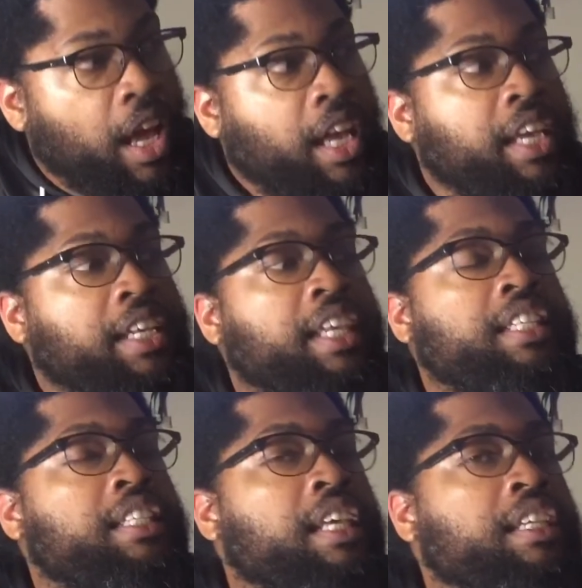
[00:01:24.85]
He
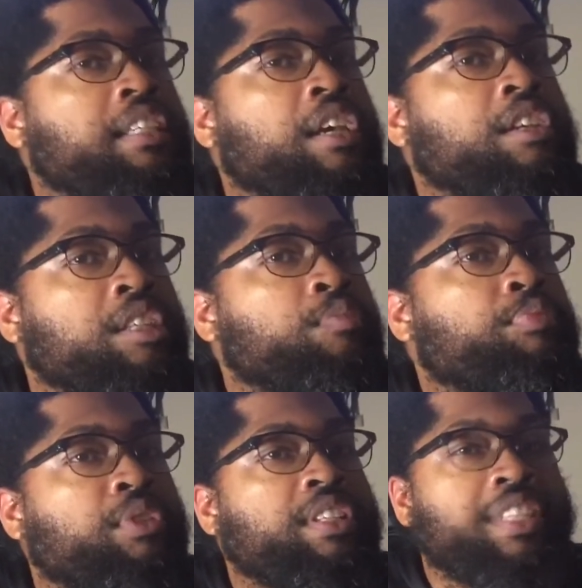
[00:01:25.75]
did 6 years in
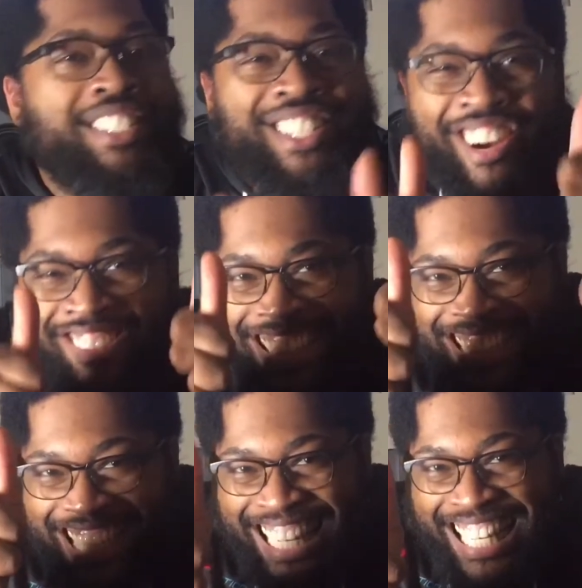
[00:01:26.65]
prison. So,
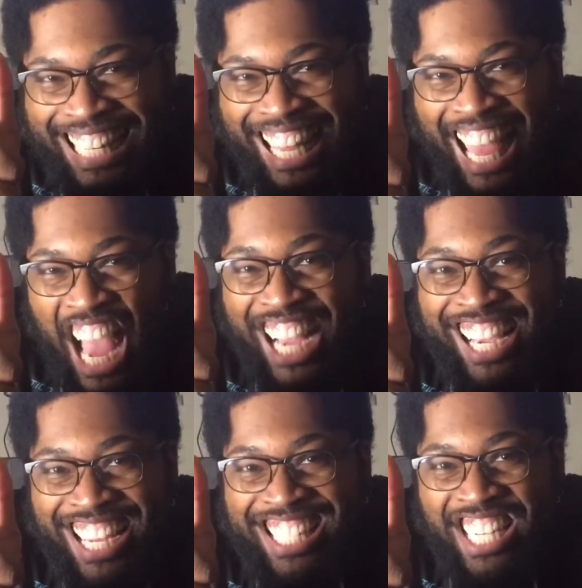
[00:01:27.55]

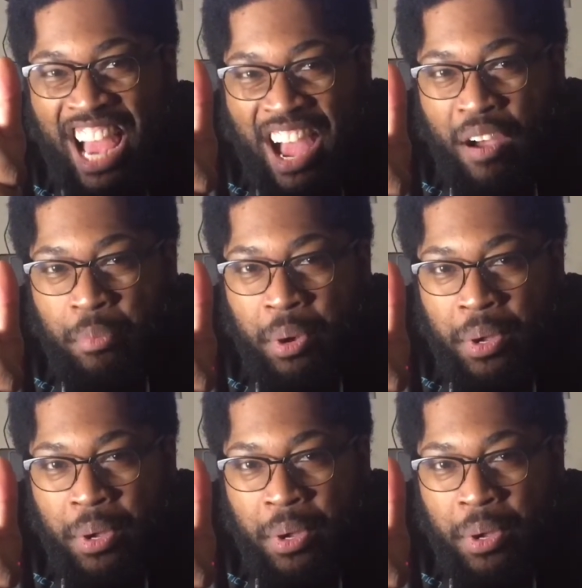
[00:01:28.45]
good job.